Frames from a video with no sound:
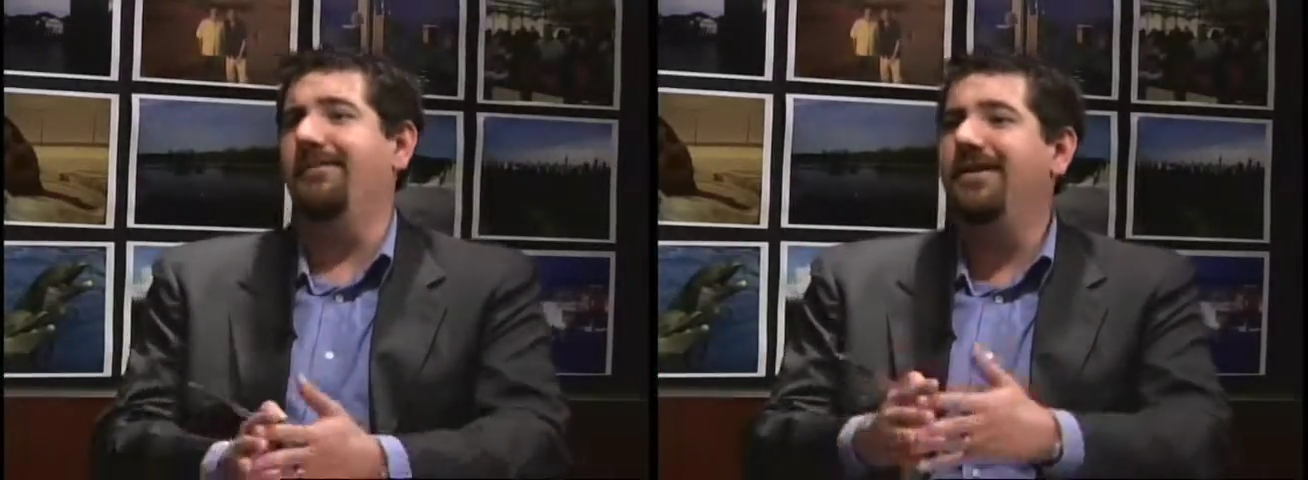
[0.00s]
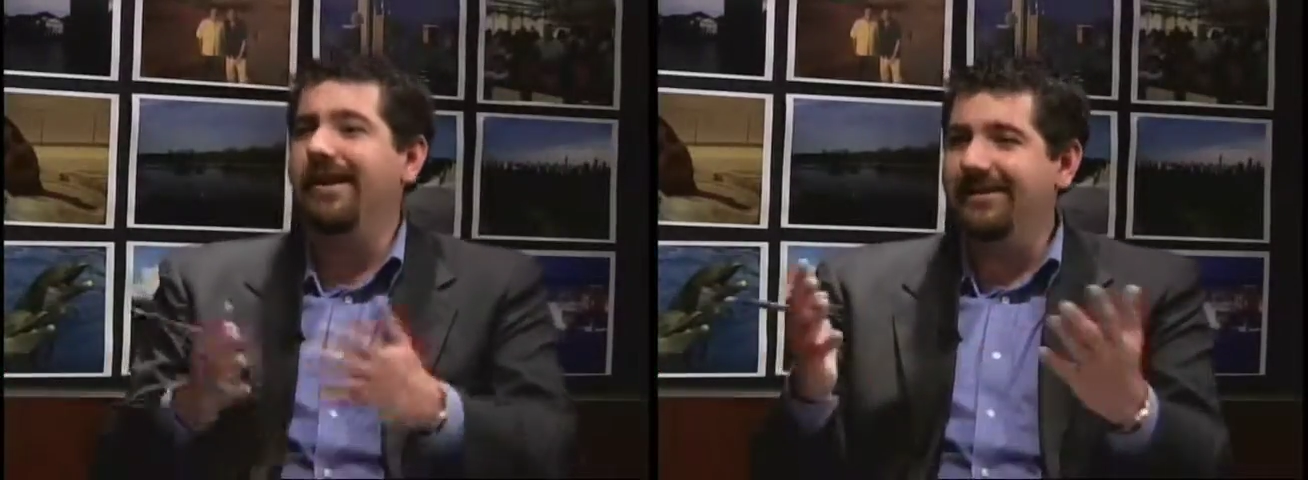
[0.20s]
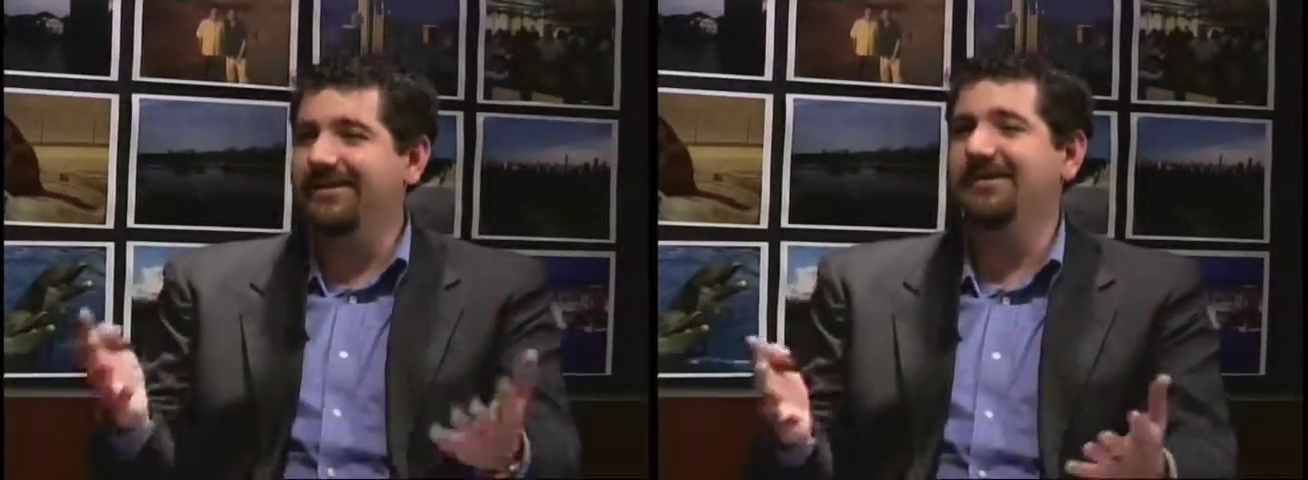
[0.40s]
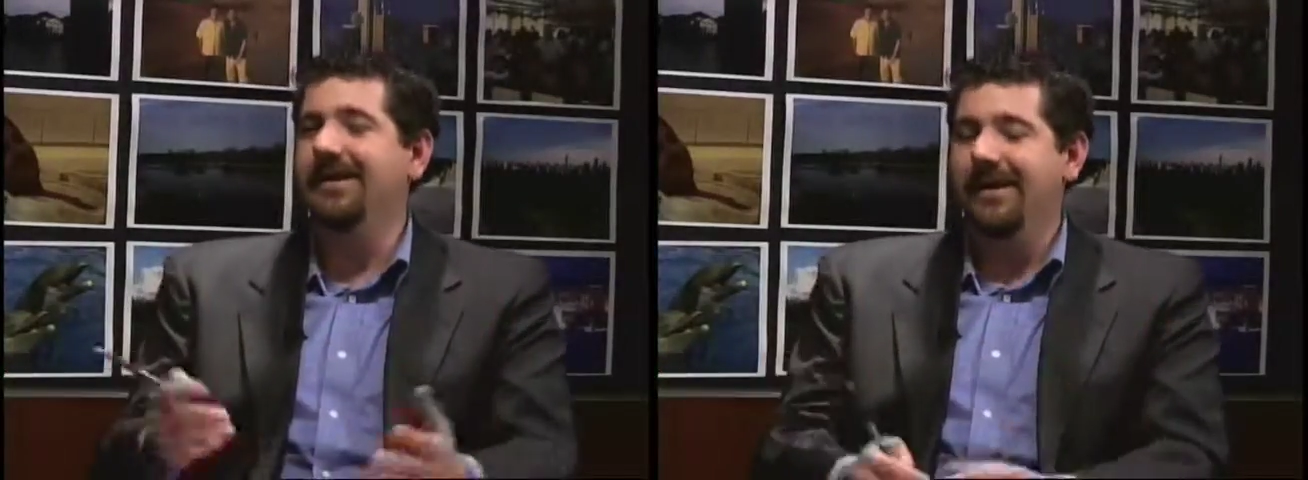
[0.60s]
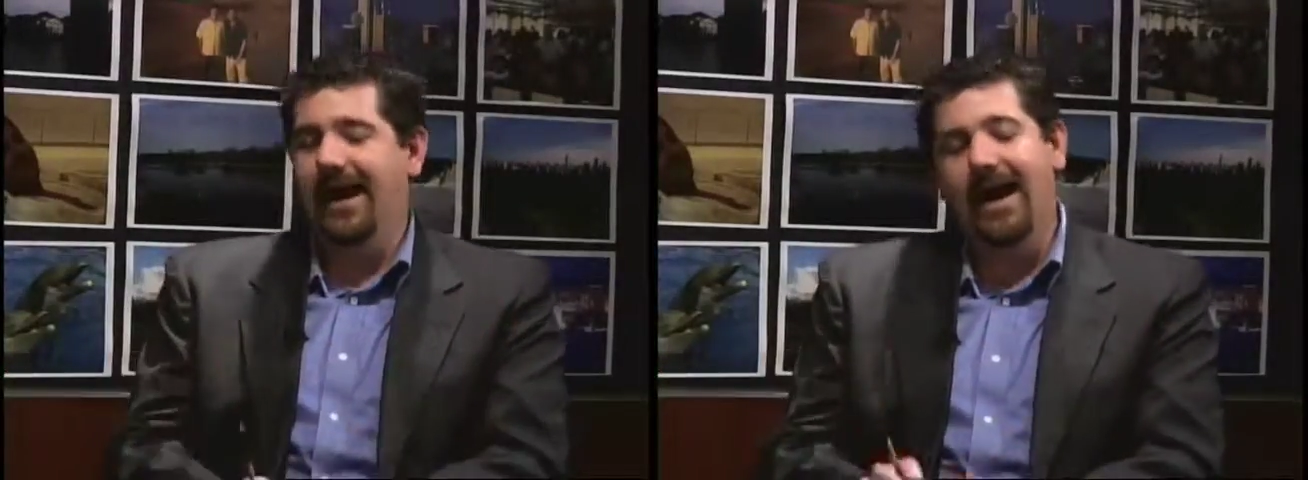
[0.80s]
I mean, like this,
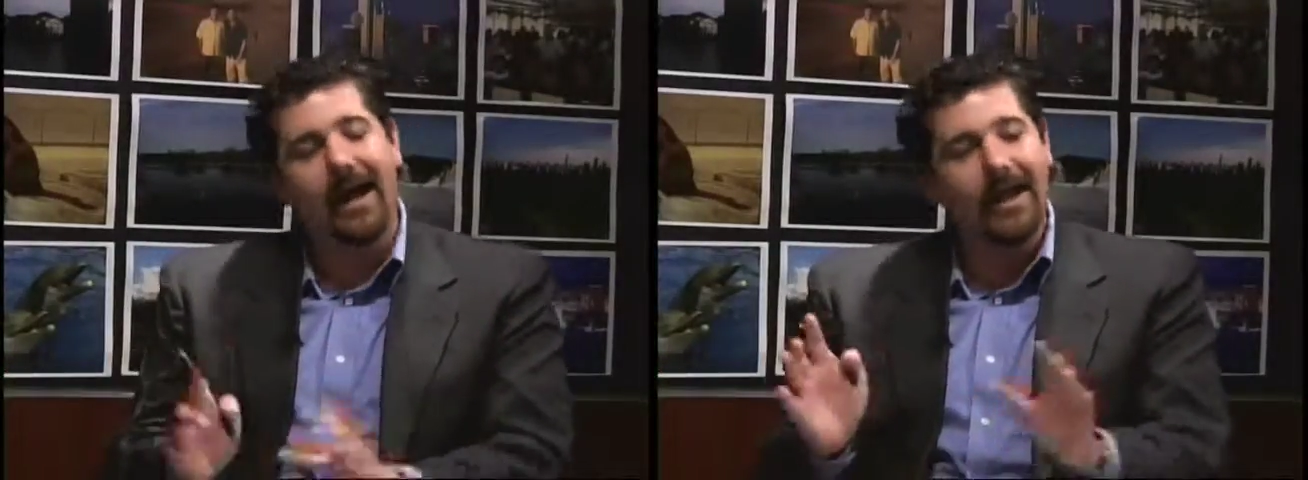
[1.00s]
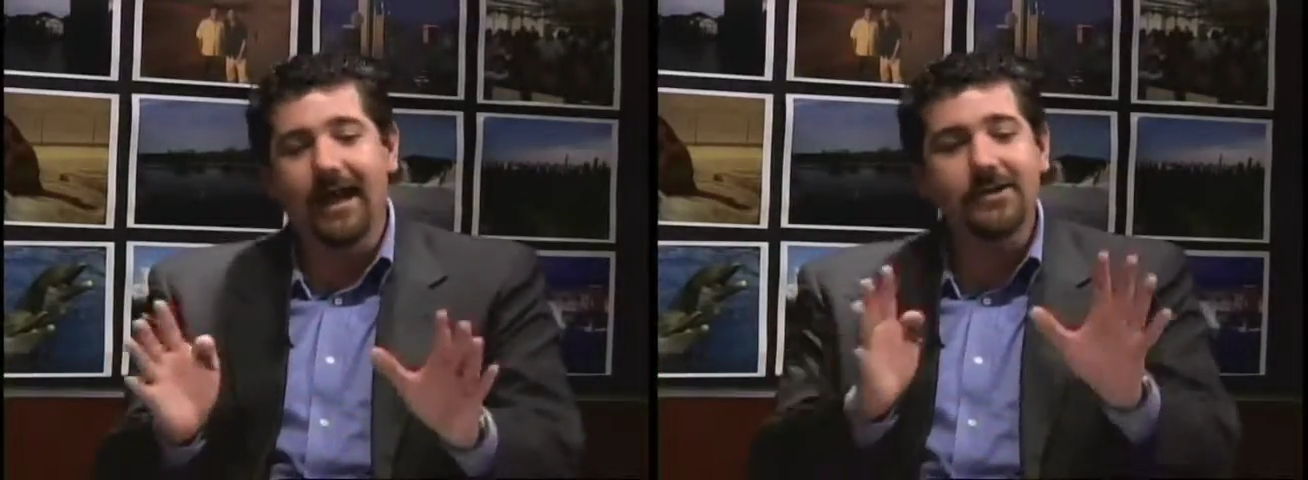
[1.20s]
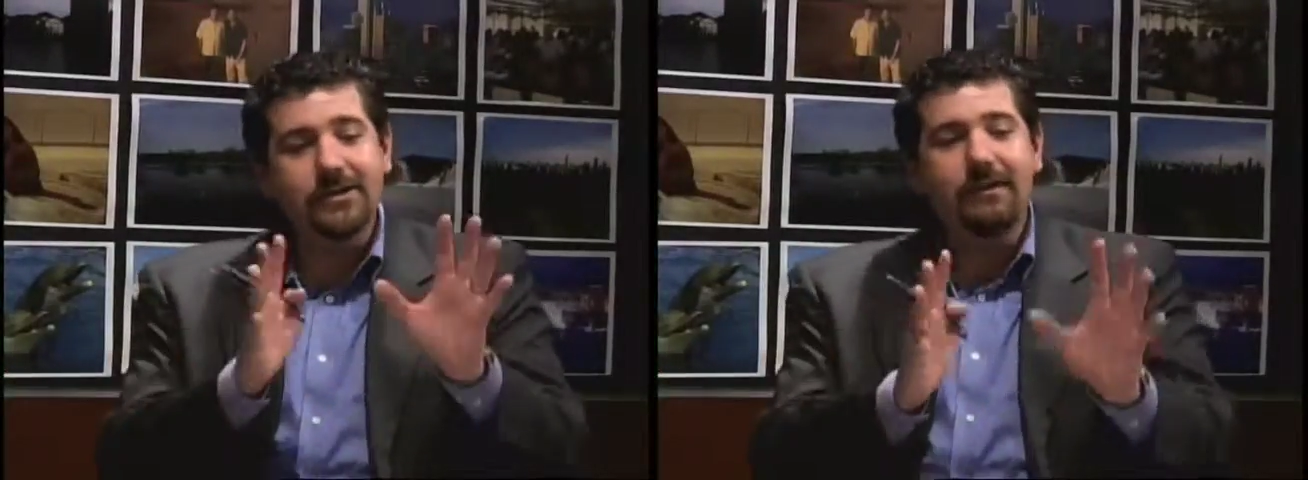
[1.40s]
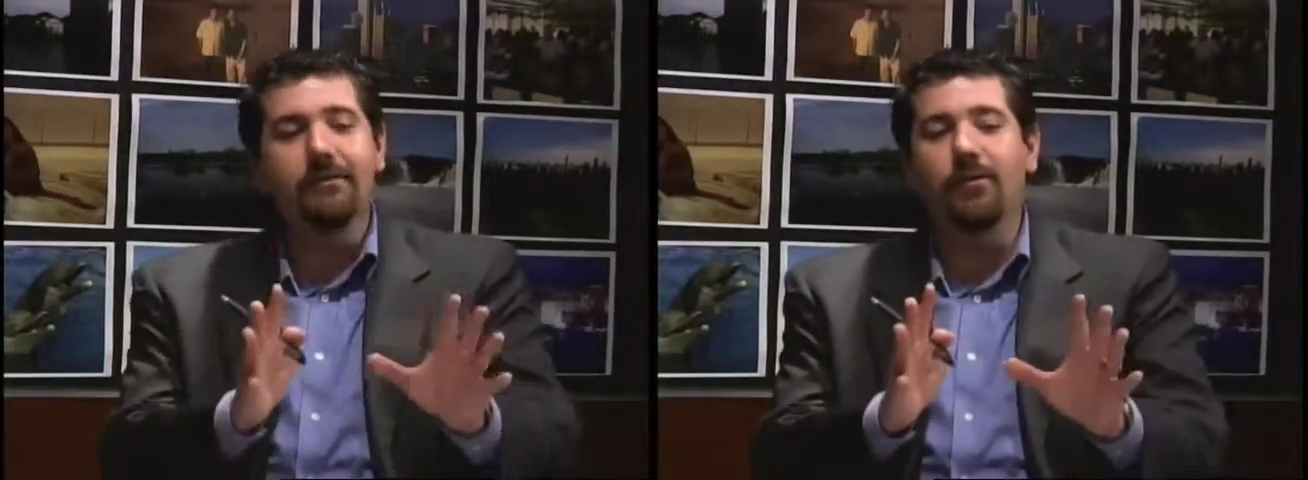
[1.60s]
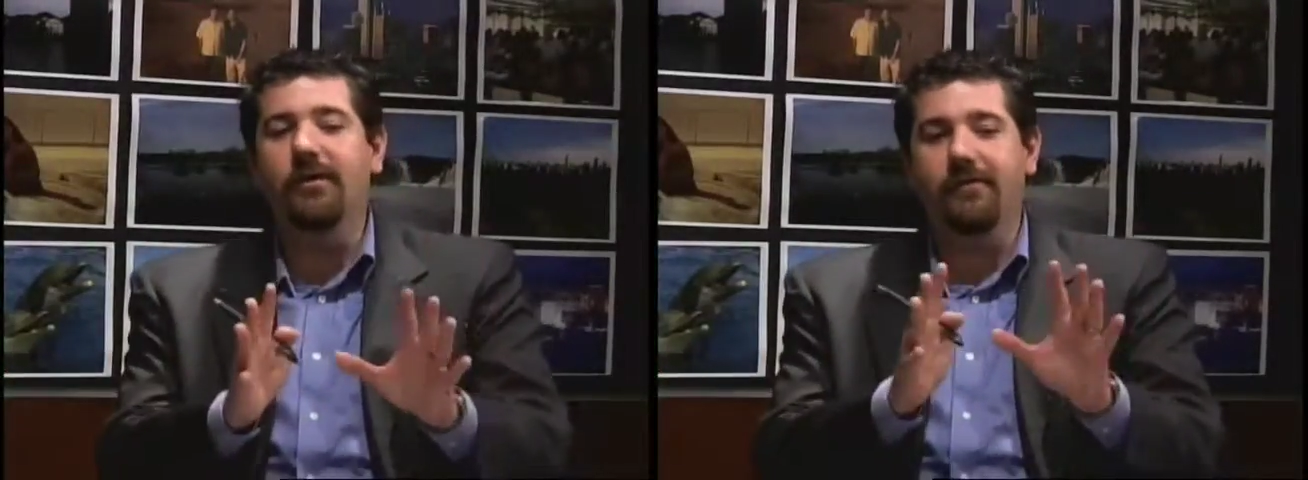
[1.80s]
I just love
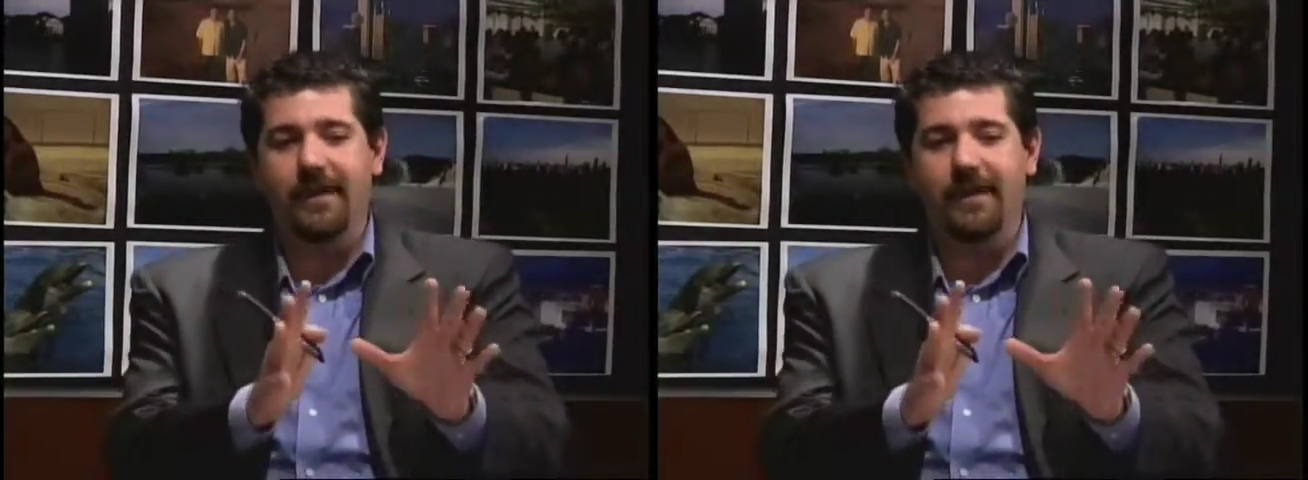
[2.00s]
the book for